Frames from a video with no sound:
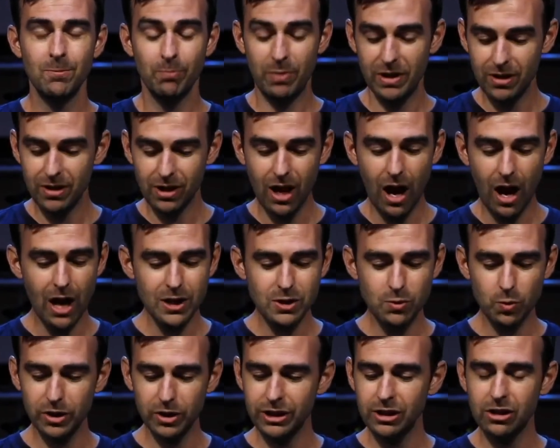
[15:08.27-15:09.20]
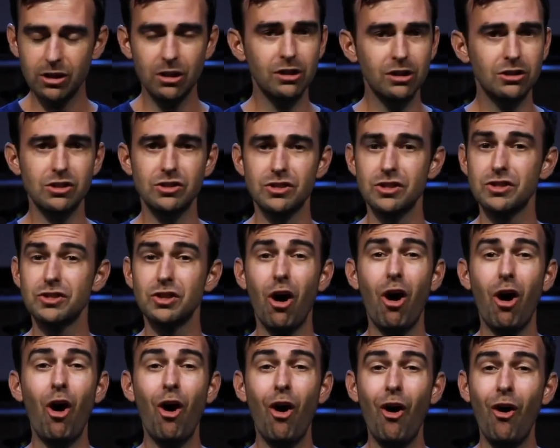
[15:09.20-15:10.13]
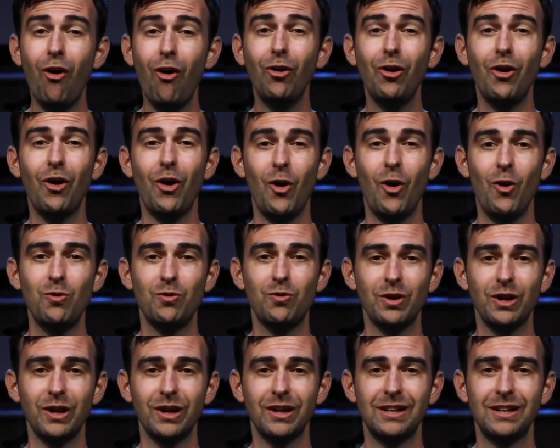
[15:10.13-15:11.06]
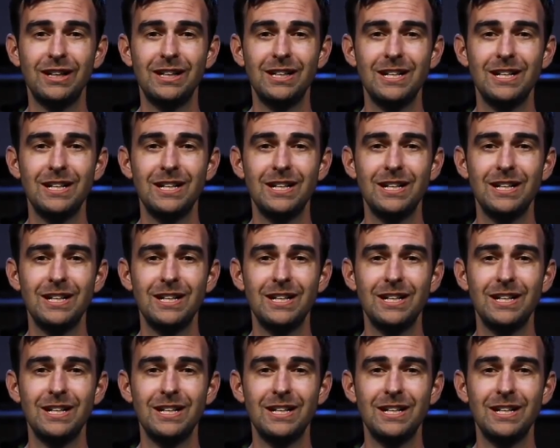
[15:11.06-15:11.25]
But God's word encourages us all over